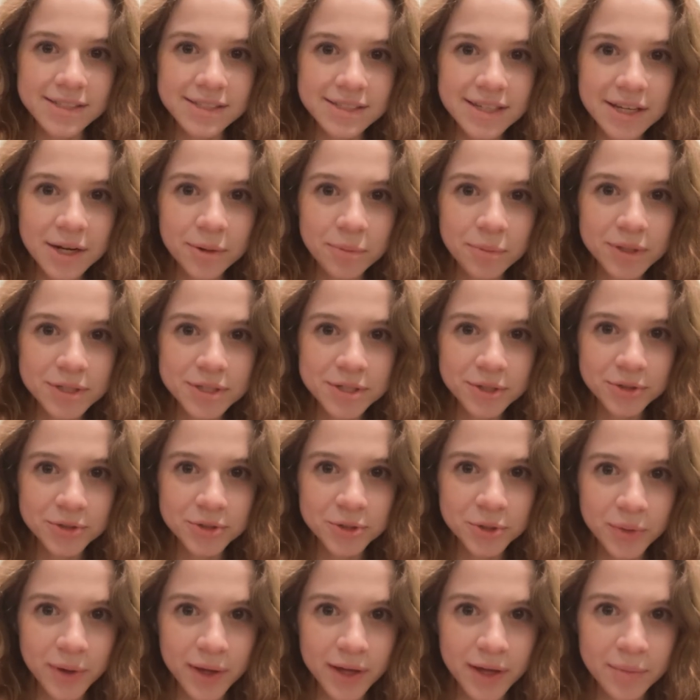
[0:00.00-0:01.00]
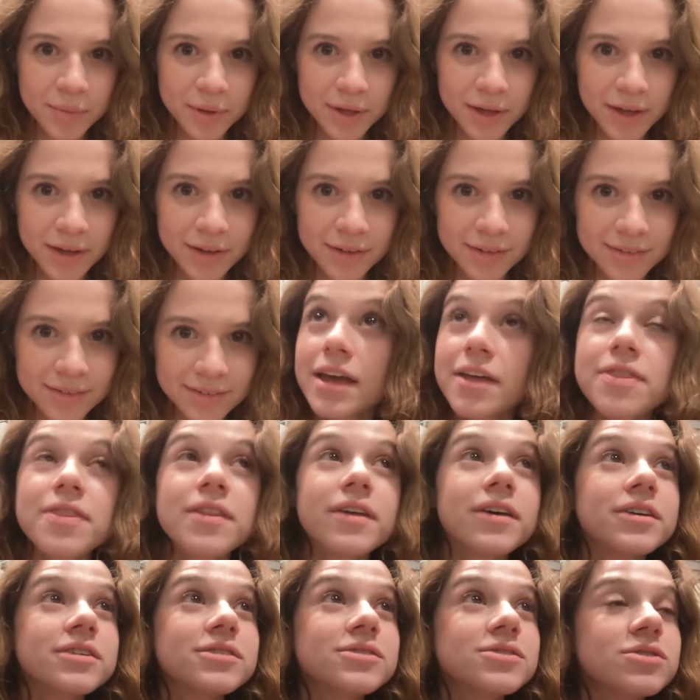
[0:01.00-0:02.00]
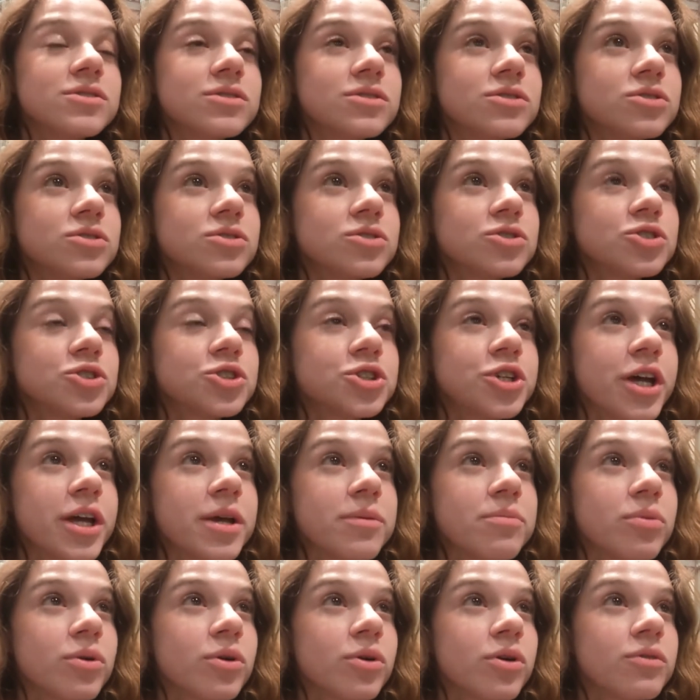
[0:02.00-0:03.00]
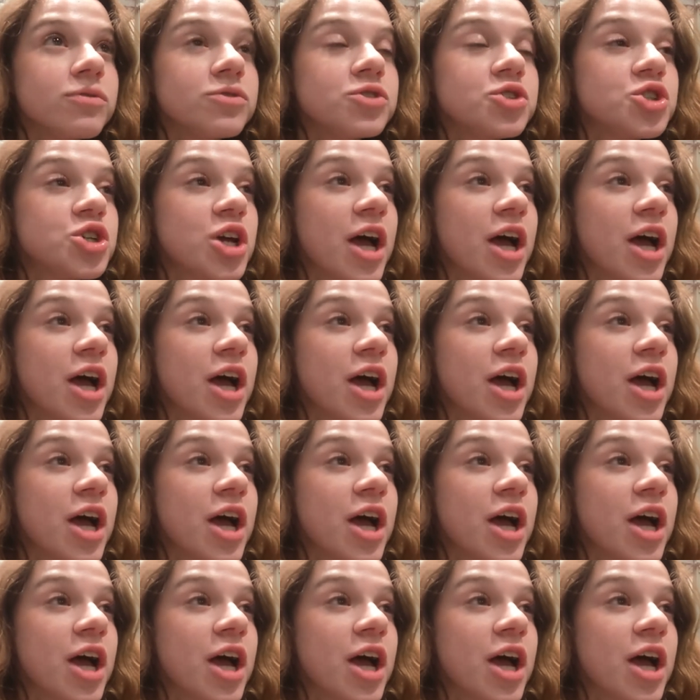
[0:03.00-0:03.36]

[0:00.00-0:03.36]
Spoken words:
I stayed up until 2 a.m. again, in the Chamber of